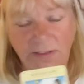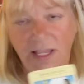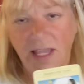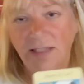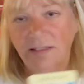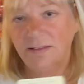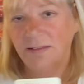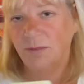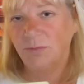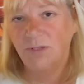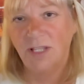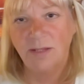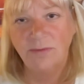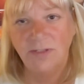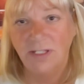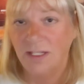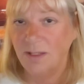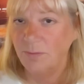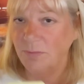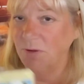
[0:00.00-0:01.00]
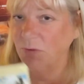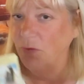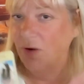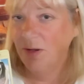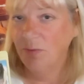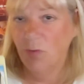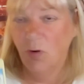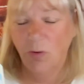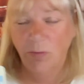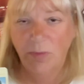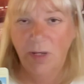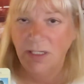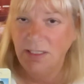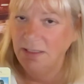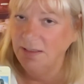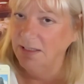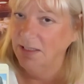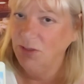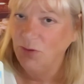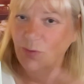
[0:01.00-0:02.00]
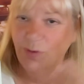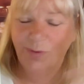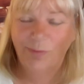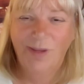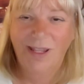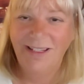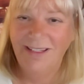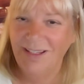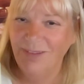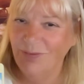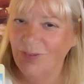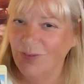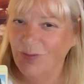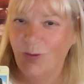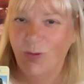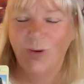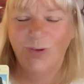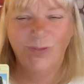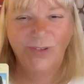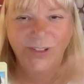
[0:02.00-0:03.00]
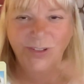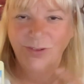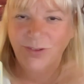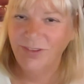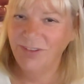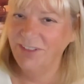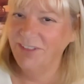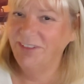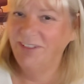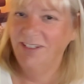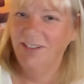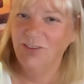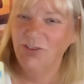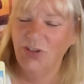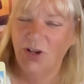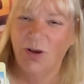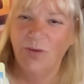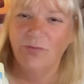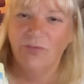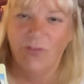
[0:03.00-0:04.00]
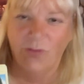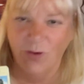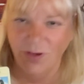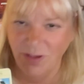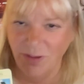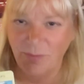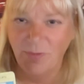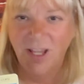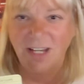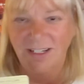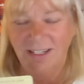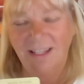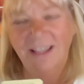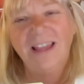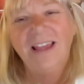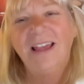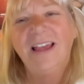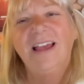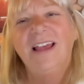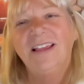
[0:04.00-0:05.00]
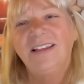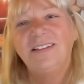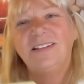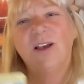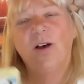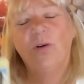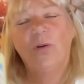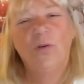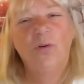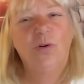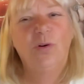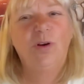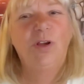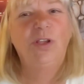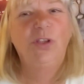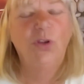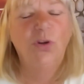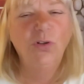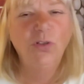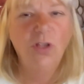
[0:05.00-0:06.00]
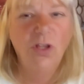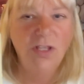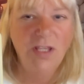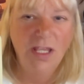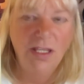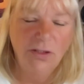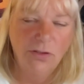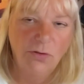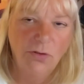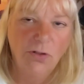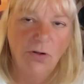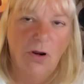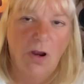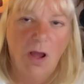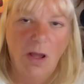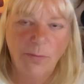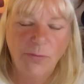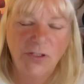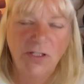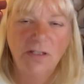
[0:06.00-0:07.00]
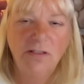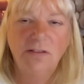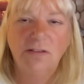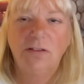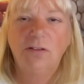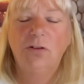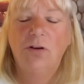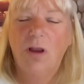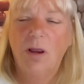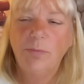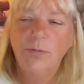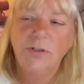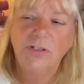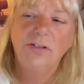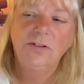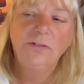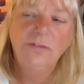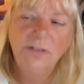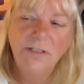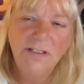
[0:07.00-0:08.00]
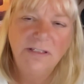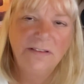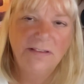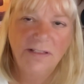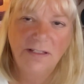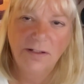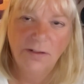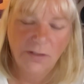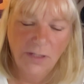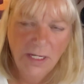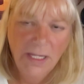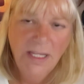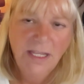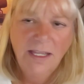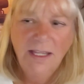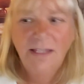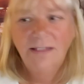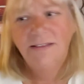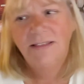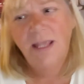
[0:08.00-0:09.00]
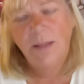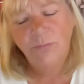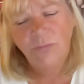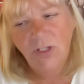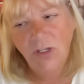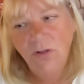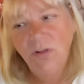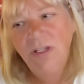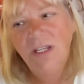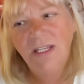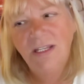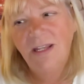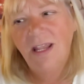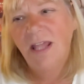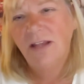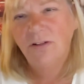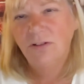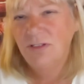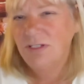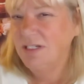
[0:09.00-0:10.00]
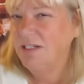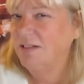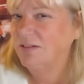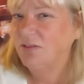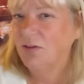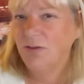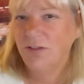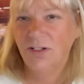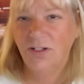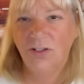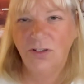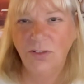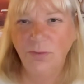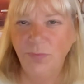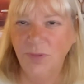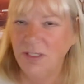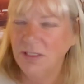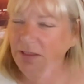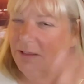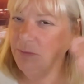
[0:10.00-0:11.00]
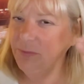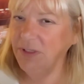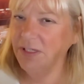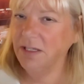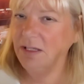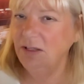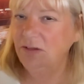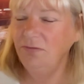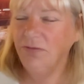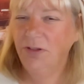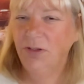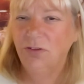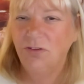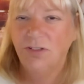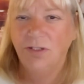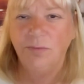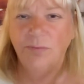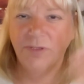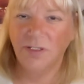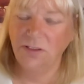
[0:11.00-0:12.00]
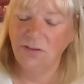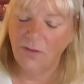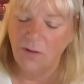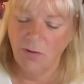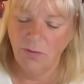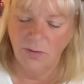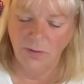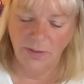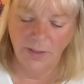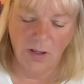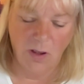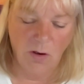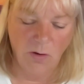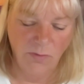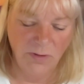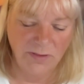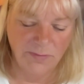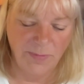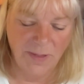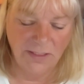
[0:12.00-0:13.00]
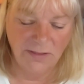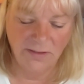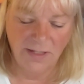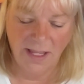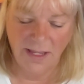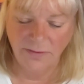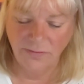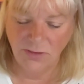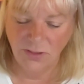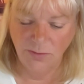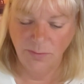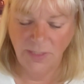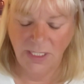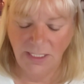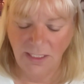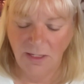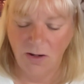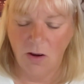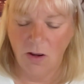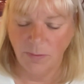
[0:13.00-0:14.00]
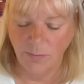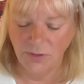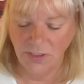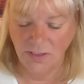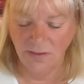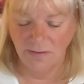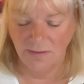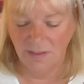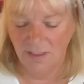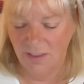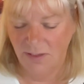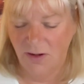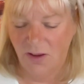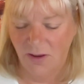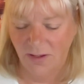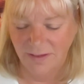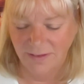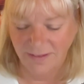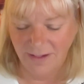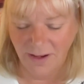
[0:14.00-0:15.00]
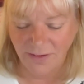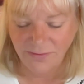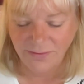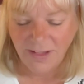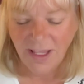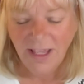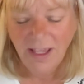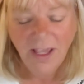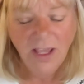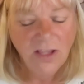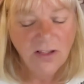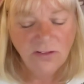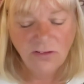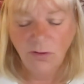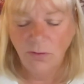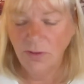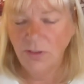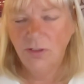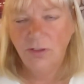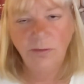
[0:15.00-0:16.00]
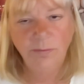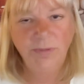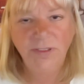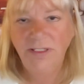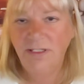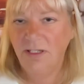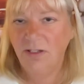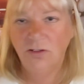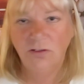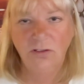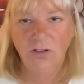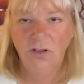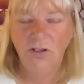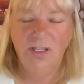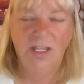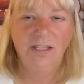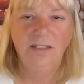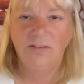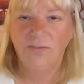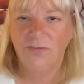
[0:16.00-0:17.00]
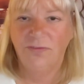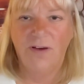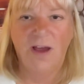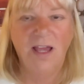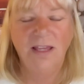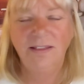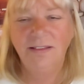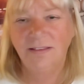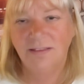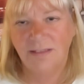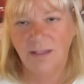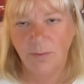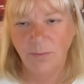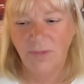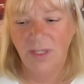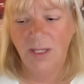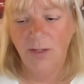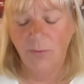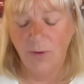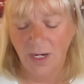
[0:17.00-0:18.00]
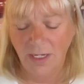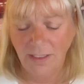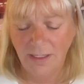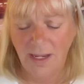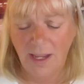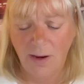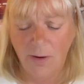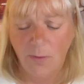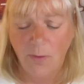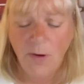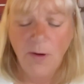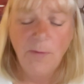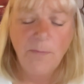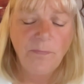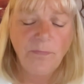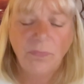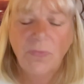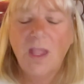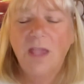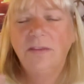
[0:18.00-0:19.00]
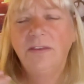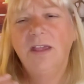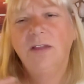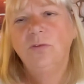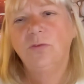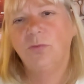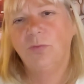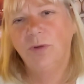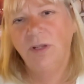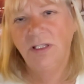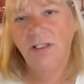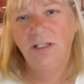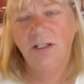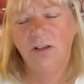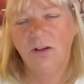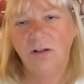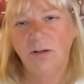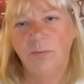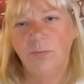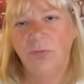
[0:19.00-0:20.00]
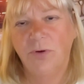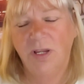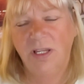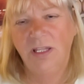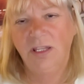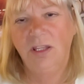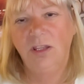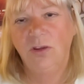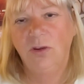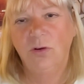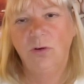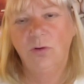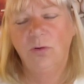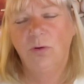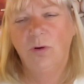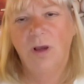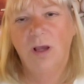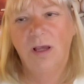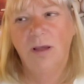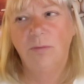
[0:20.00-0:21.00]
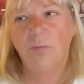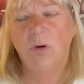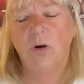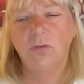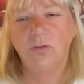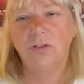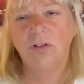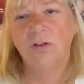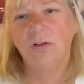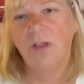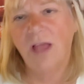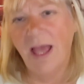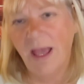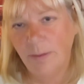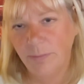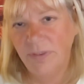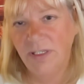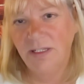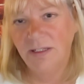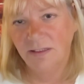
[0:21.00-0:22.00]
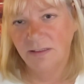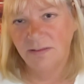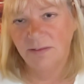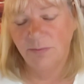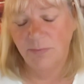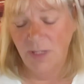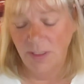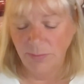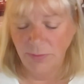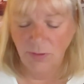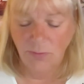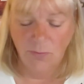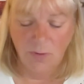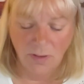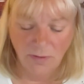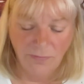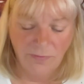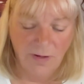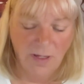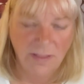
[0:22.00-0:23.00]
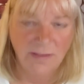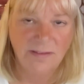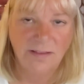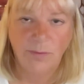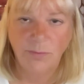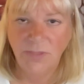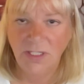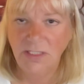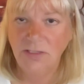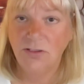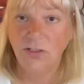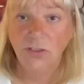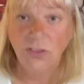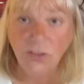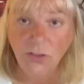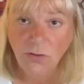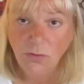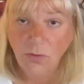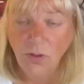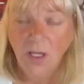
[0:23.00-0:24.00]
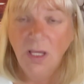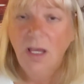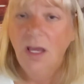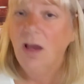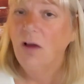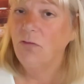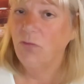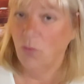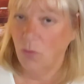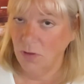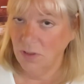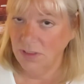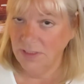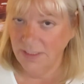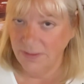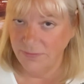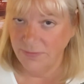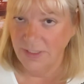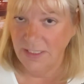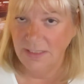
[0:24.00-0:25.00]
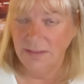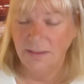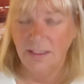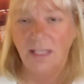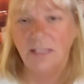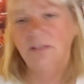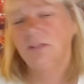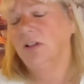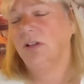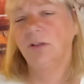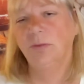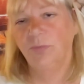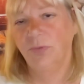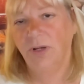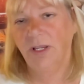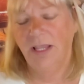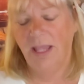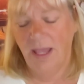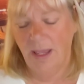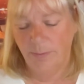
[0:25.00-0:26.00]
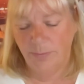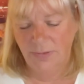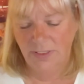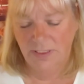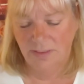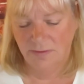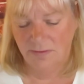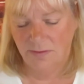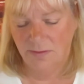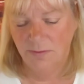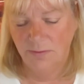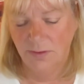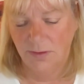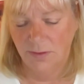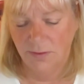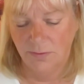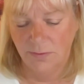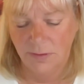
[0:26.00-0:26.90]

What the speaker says: And sometimes it can be way more money than you were making before when you were just in a job for the money. So you're looking through your options and your opportunities here. It's Neptunian energy, so there could be a little bit of confusion, but it's always better to have many options than not enough. So it could be that you're looking to find something right now that really gonna bring you emotional happiness. Maybe you wanna find something to do for a living that's gonna bring happiness to you.